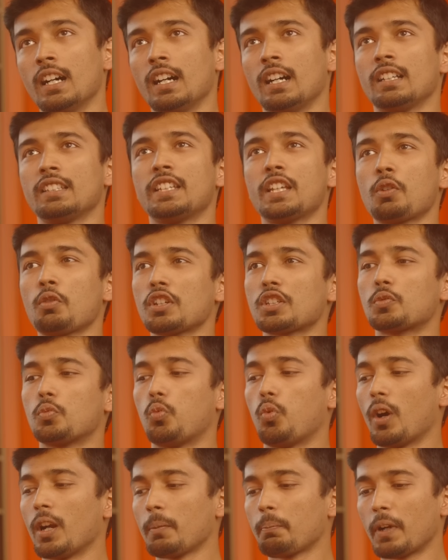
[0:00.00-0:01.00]
there was
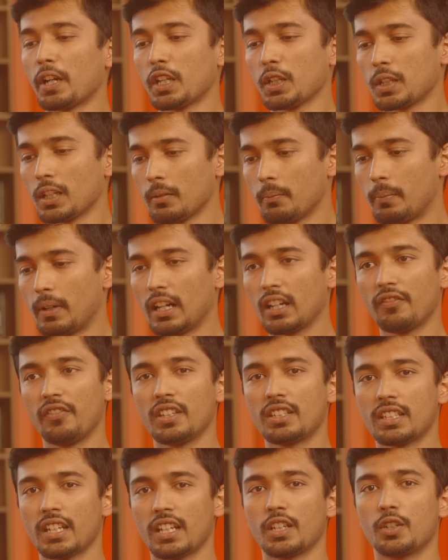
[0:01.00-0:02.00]
one particular bug
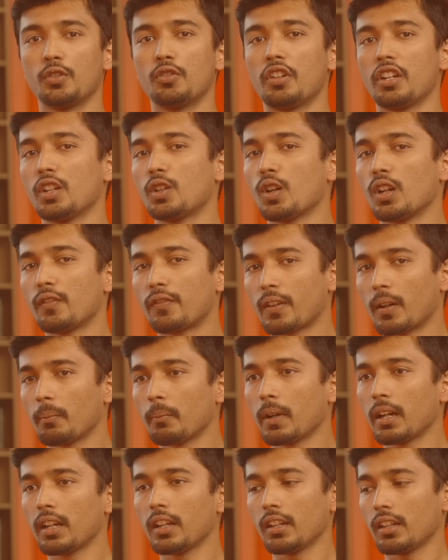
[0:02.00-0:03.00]
which I could recall from
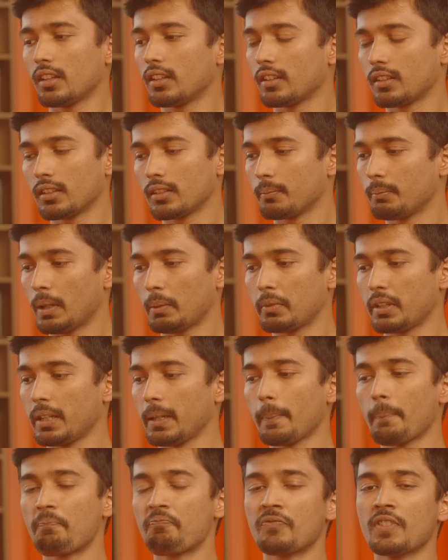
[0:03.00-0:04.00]
my
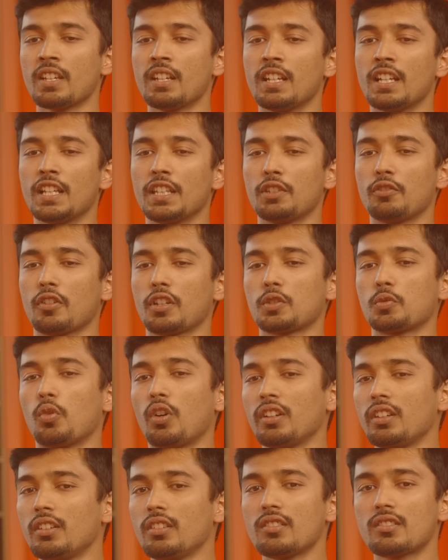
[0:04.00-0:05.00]
memory. There was
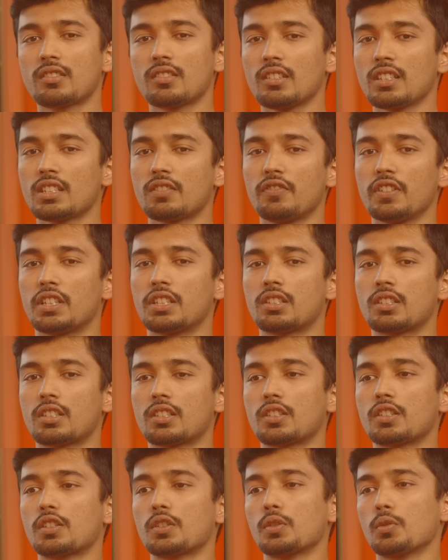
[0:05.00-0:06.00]
one instance
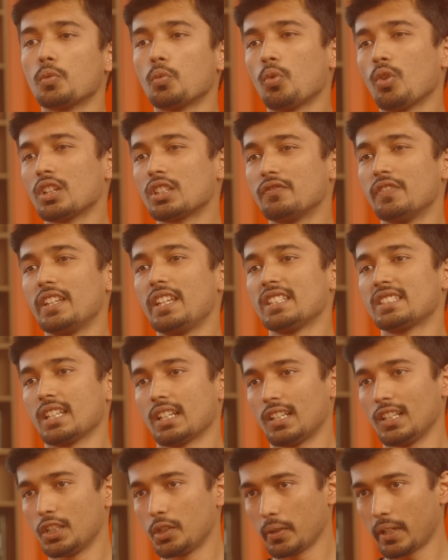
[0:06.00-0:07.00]
which was very
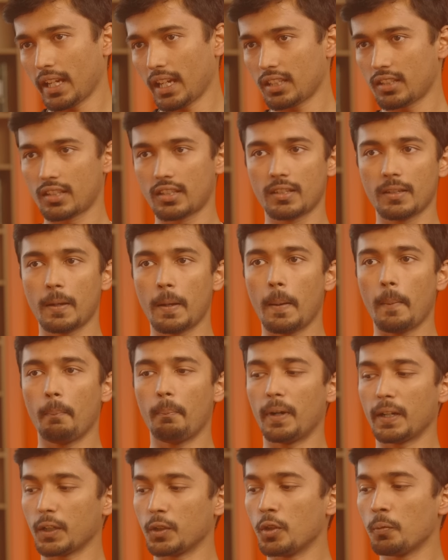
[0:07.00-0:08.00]
subtle to catch,
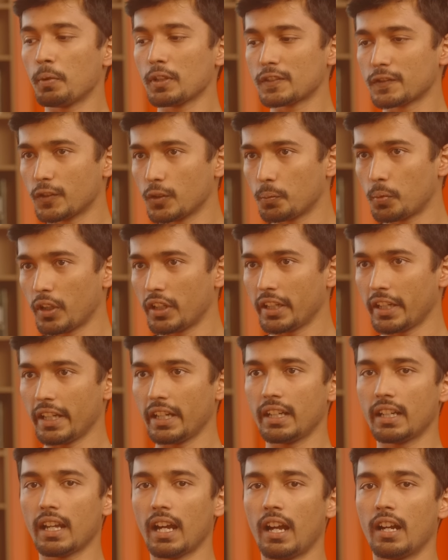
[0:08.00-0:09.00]
but Opus
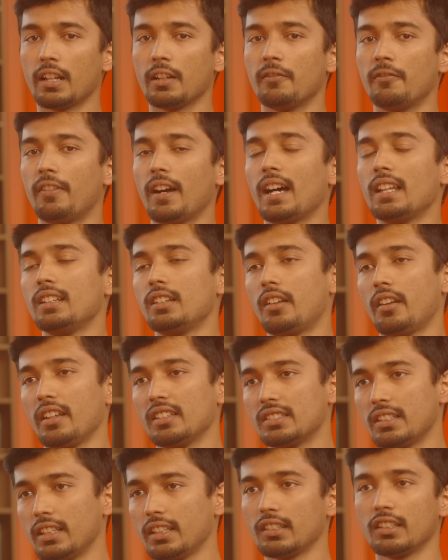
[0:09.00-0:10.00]
4.8 had a valid
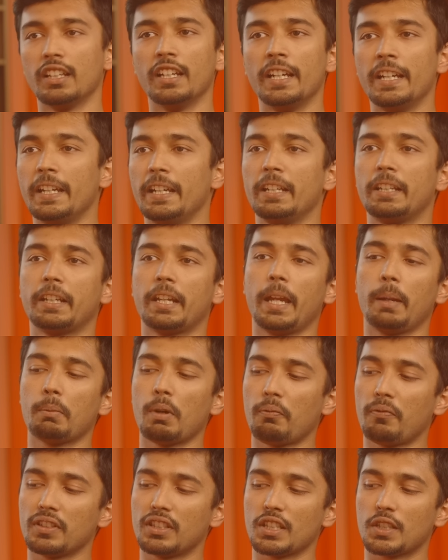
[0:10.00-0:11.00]
reasoning. It came
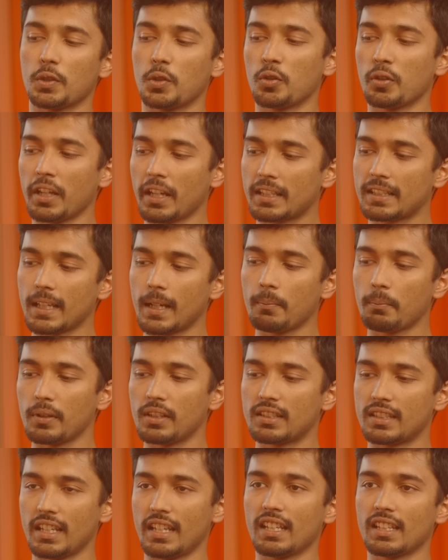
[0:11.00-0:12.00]
up with its own example
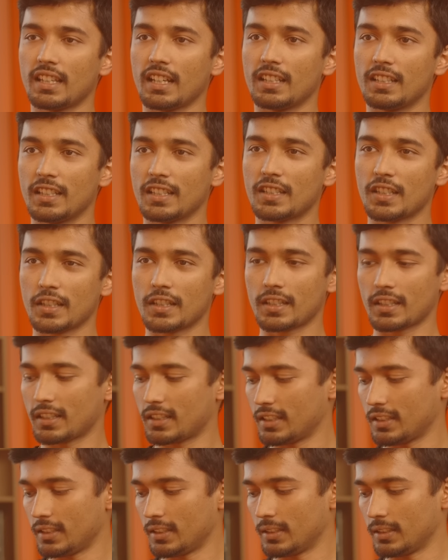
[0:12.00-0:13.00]
saying that this is
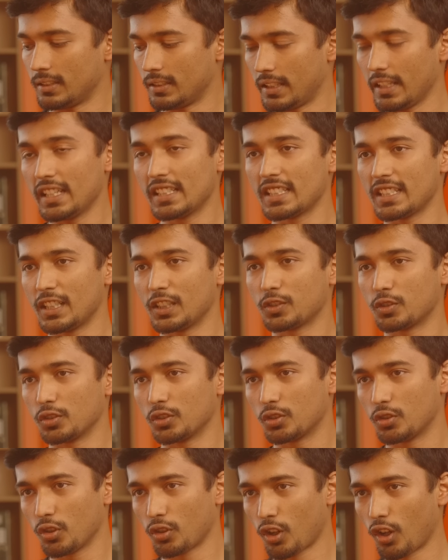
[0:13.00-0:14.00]
the reason it could
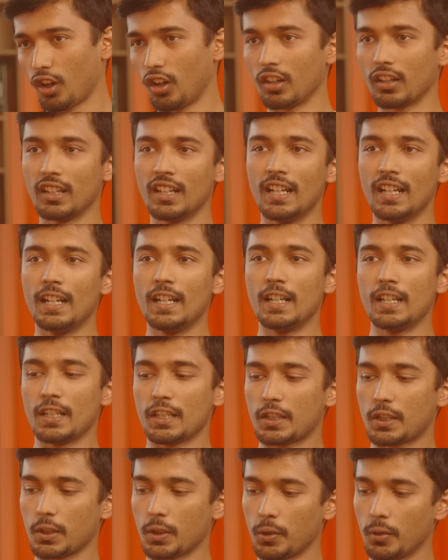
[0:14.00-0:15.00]
go wrong.
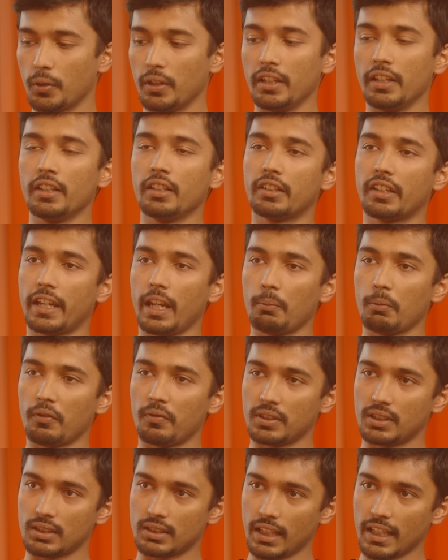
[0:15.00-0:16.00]
So it came up
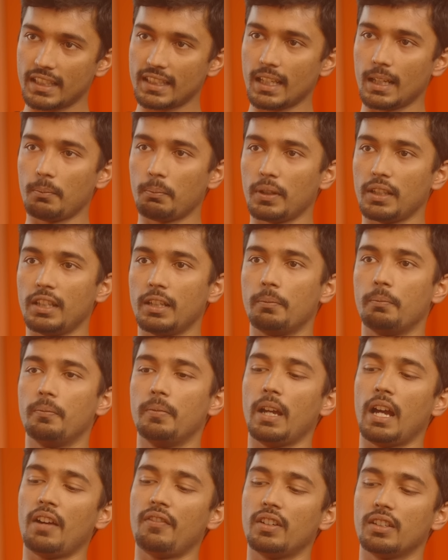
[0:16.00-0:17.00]
with this example, it
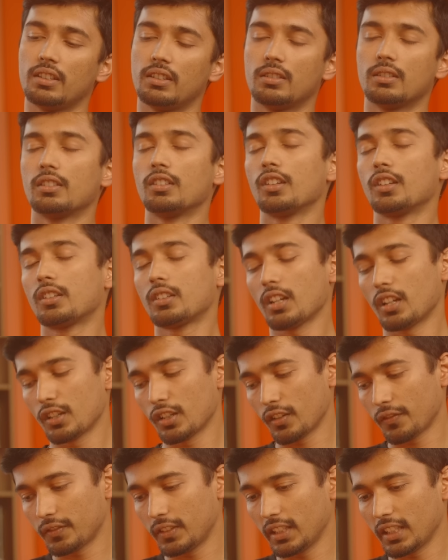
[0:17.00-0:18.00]
had a ton
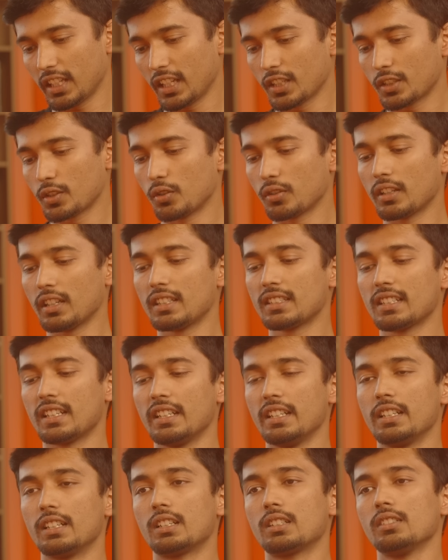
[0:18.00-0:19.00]
of thinking tokens and
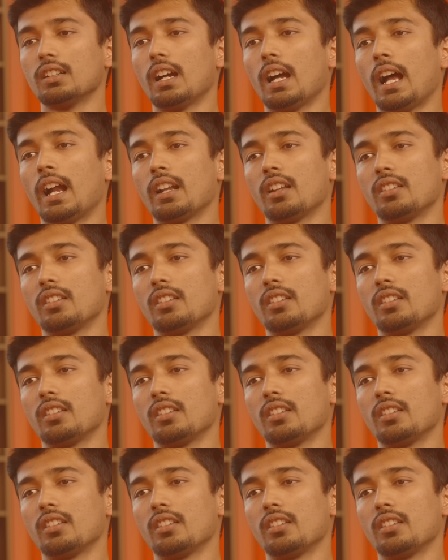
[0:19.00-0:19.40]
it had a